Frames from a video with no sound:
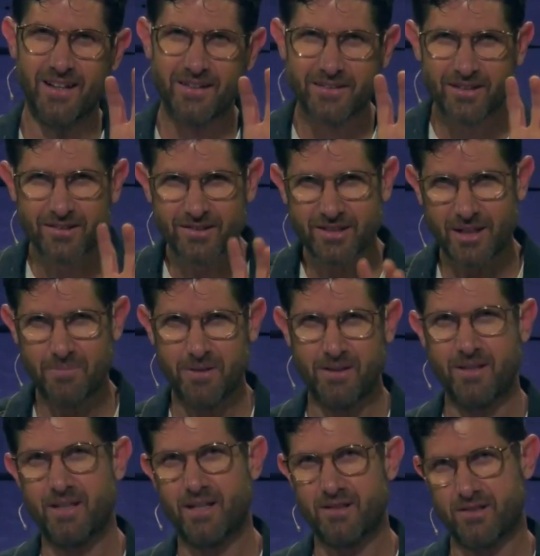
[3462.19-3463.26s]
to step
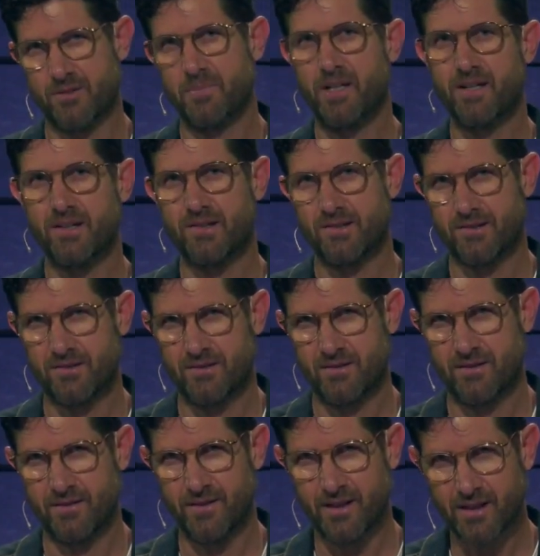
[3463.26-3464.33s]
into that space
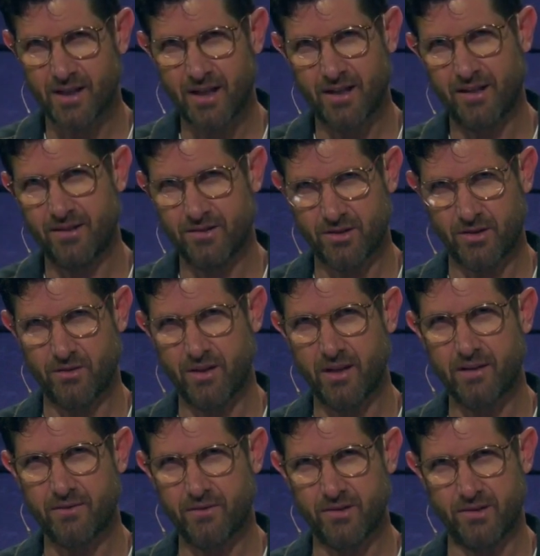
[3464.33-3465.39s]
that God has
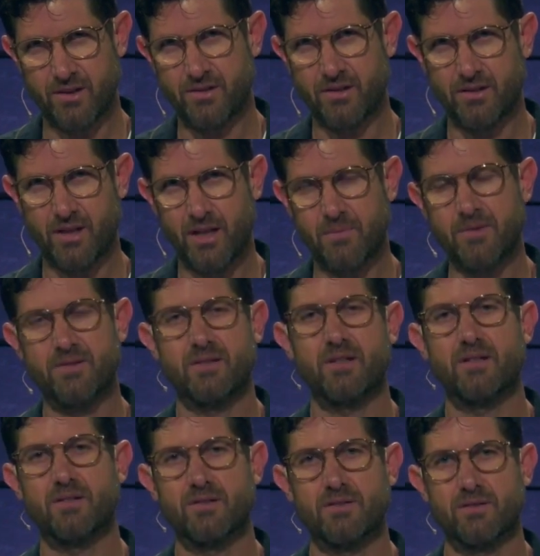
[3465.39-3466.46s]
created for such a time as
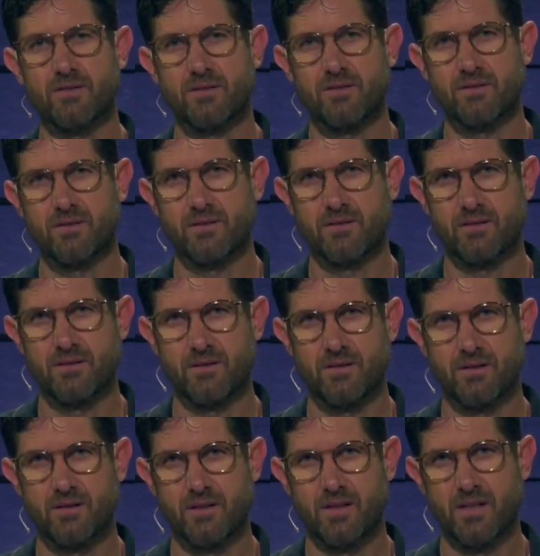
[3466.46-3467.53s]
this,
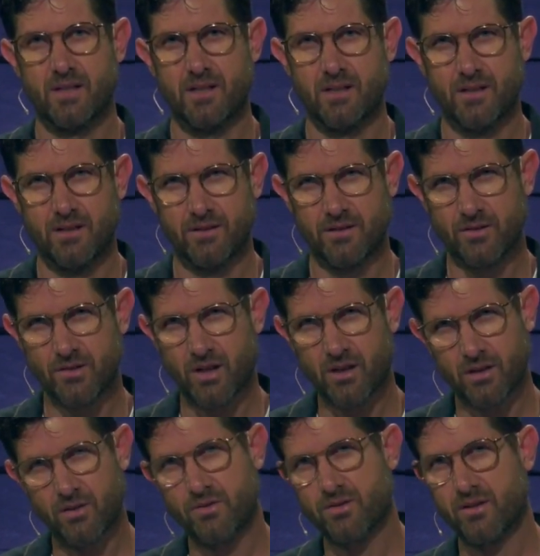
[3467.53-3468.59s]
to draw
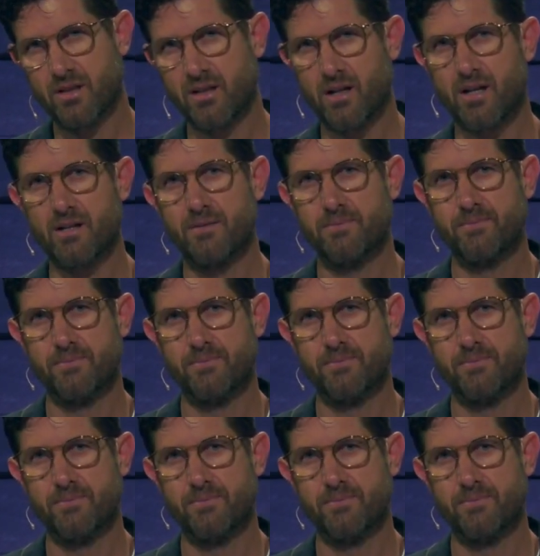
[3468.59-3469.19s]
closer to God,